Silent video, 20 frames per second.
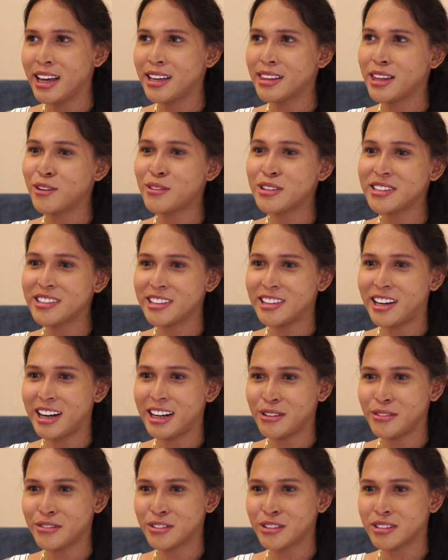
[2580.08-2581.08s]
There was a lot
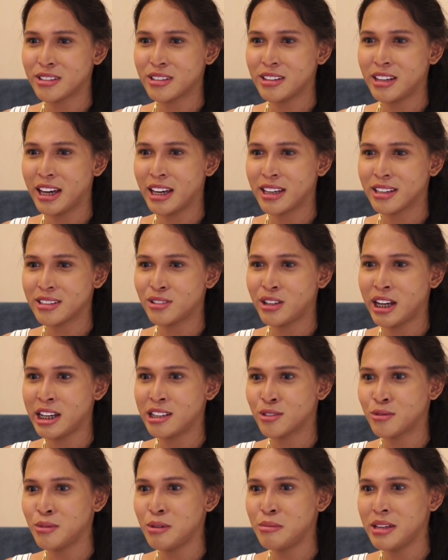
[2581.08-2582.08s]
of like
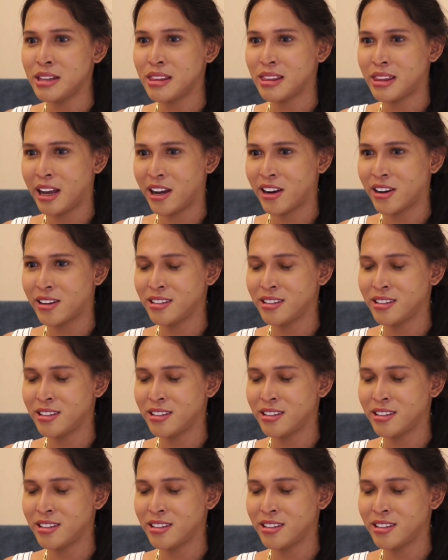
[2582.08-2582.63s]
trans women there.